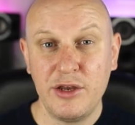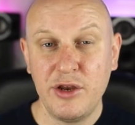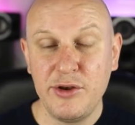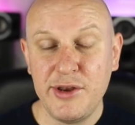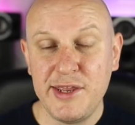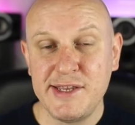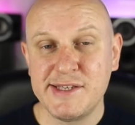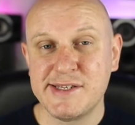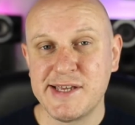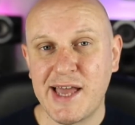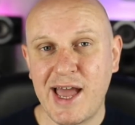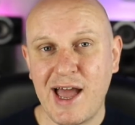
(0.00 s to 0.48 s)
you
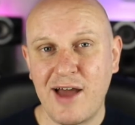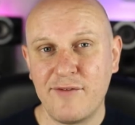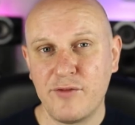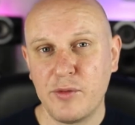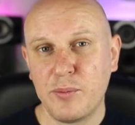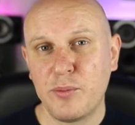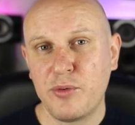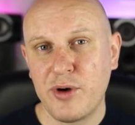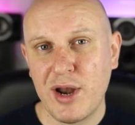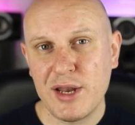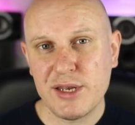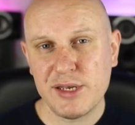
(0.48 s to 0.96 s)
need to have a
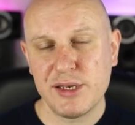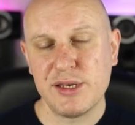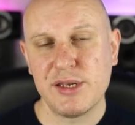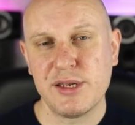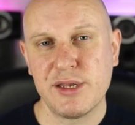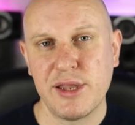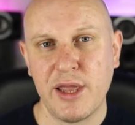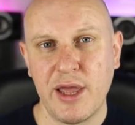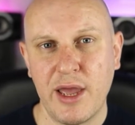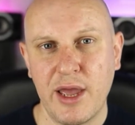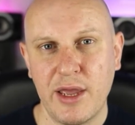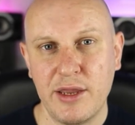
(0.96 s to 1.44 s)

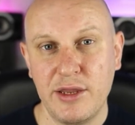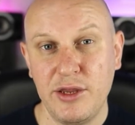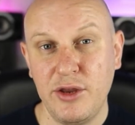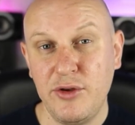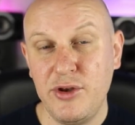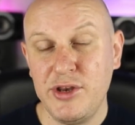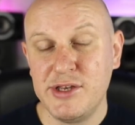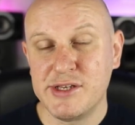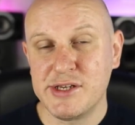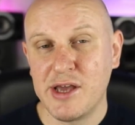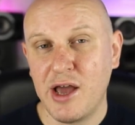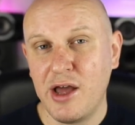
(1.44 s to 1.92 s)
presence there. You
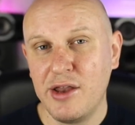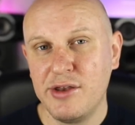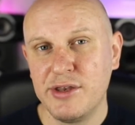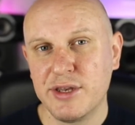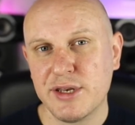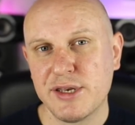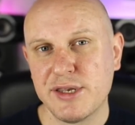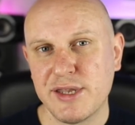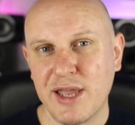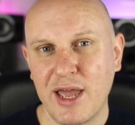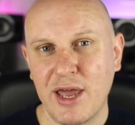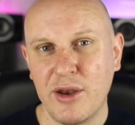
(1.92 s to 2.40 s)
need to
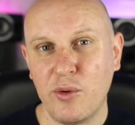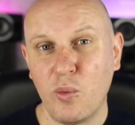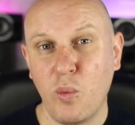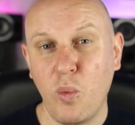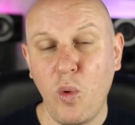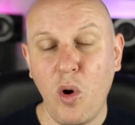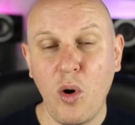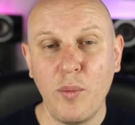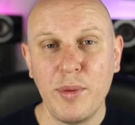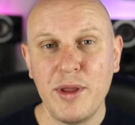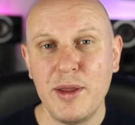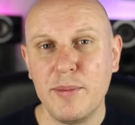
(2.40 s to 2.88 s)
understand
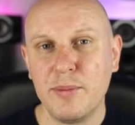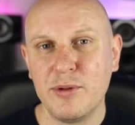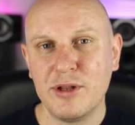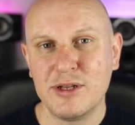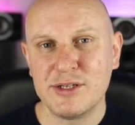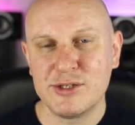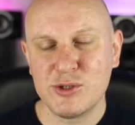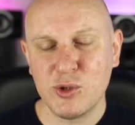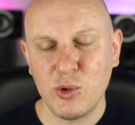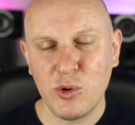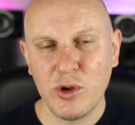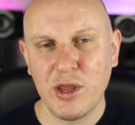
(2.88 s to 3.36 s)
what people are
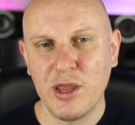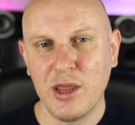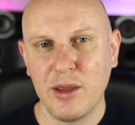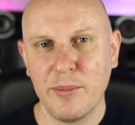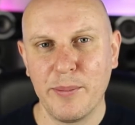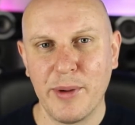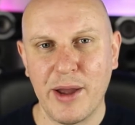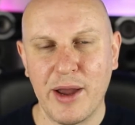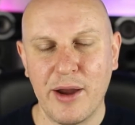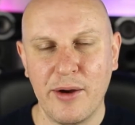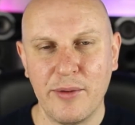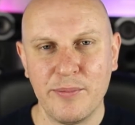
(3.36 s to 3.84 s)
talking
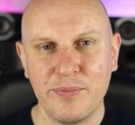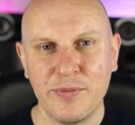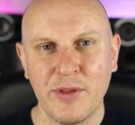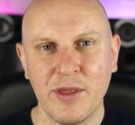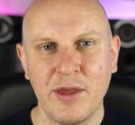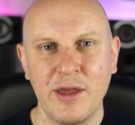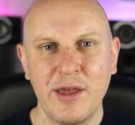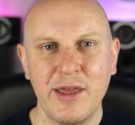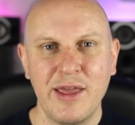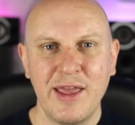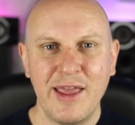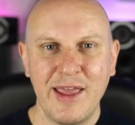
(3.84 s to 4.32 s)
about
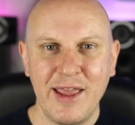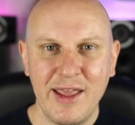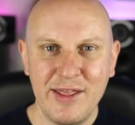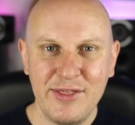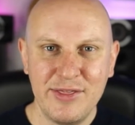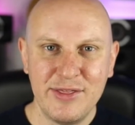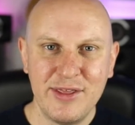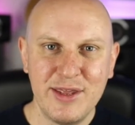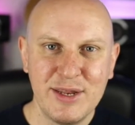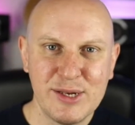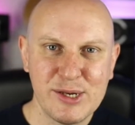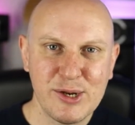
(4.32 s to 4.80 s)

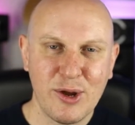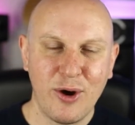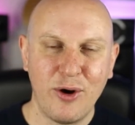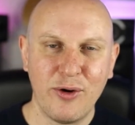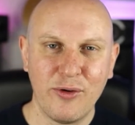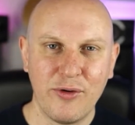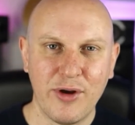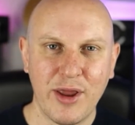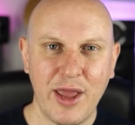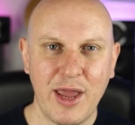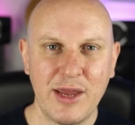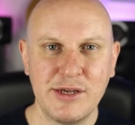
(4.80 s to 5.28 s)
in these
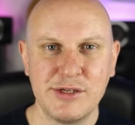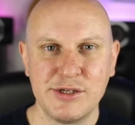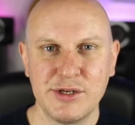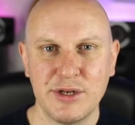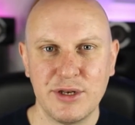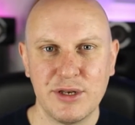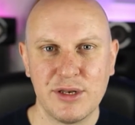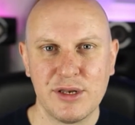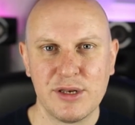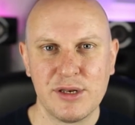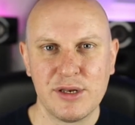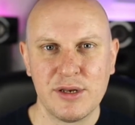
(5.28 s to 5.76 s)

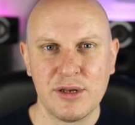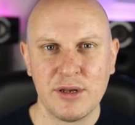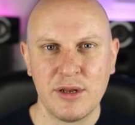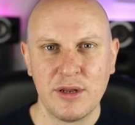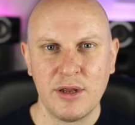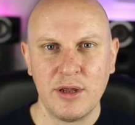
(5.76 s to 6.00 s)
congregations.